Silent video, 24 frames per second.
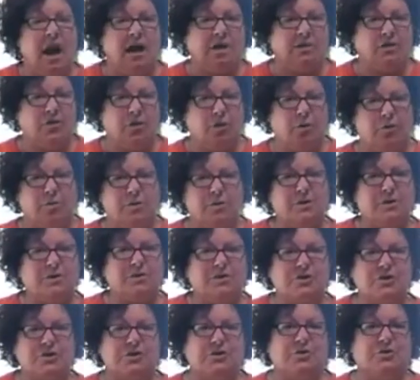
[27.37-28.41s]

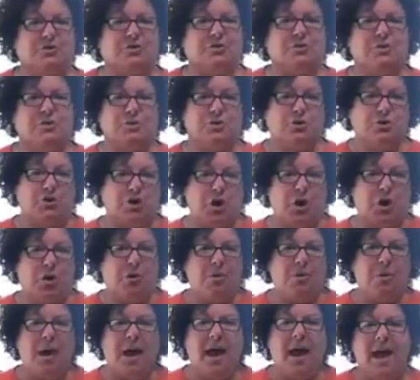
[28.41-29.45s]
October to
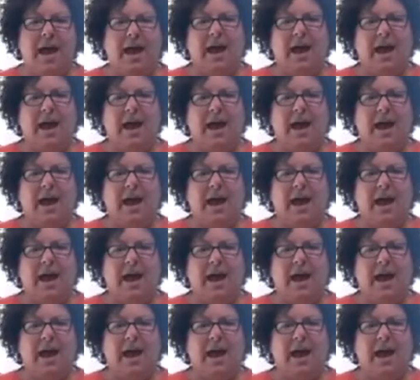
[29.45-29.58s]
Joe,